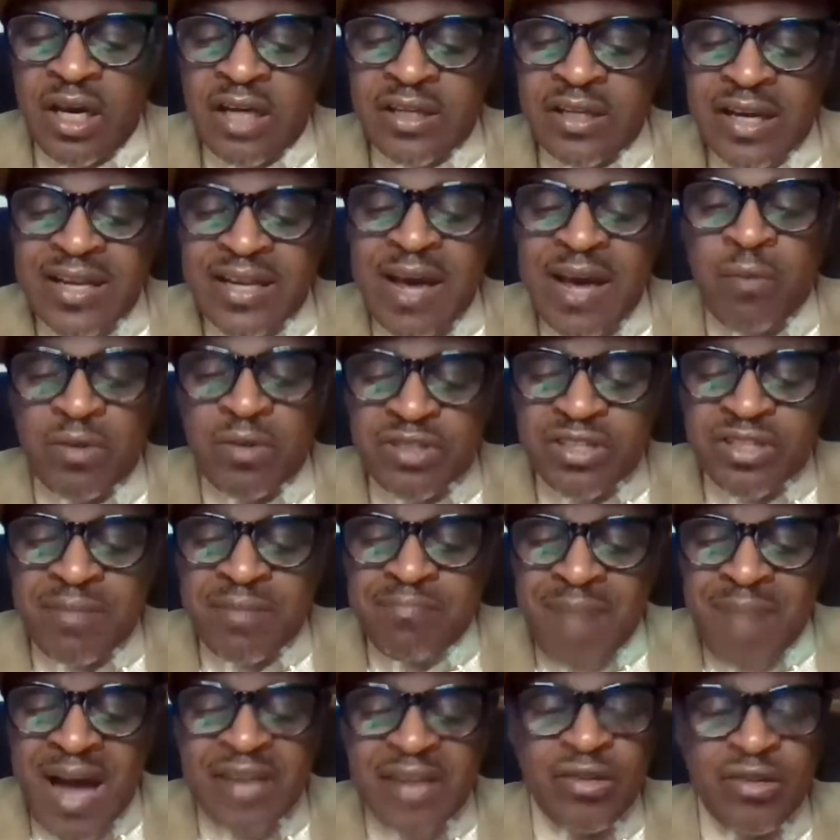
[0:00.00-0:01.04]
Now, there were some
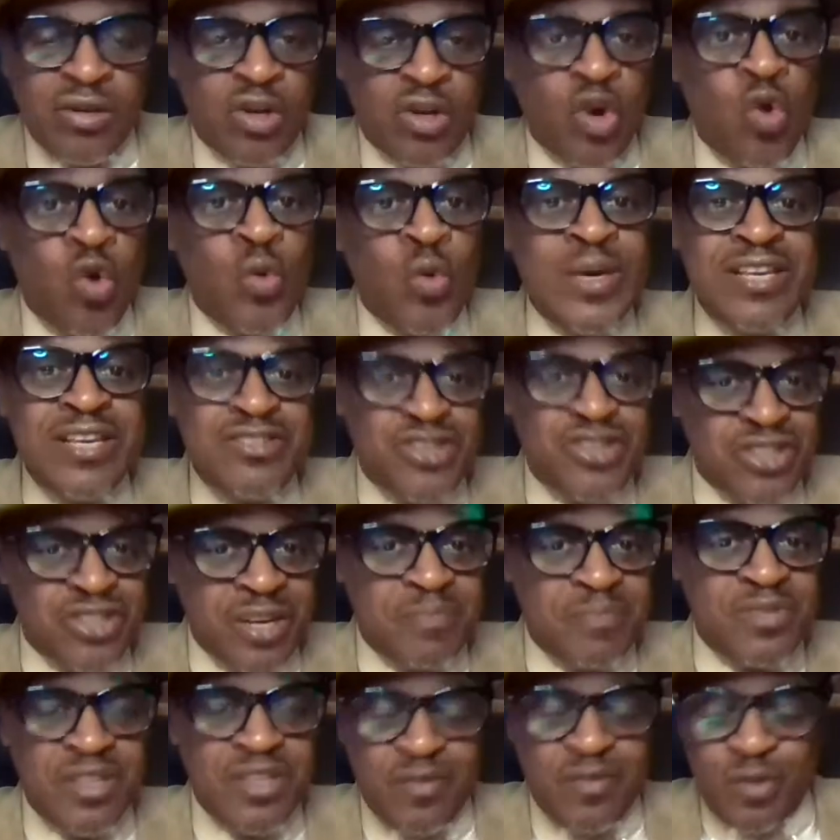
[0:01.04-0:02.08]
minor
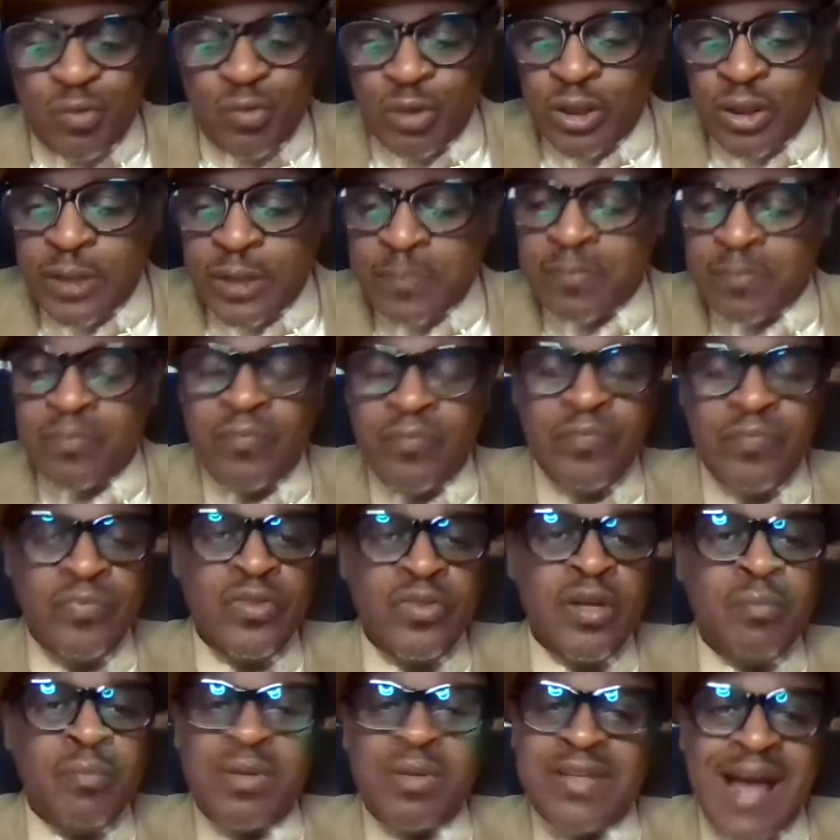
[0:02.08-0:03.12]
queenships, if you would,
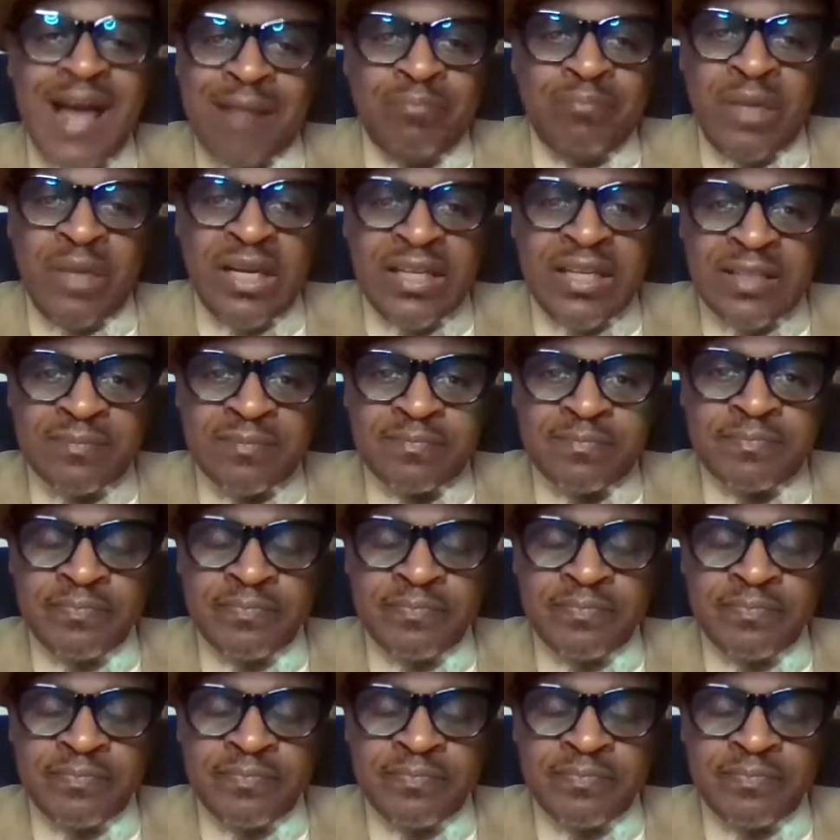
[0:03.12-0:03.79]
but not many.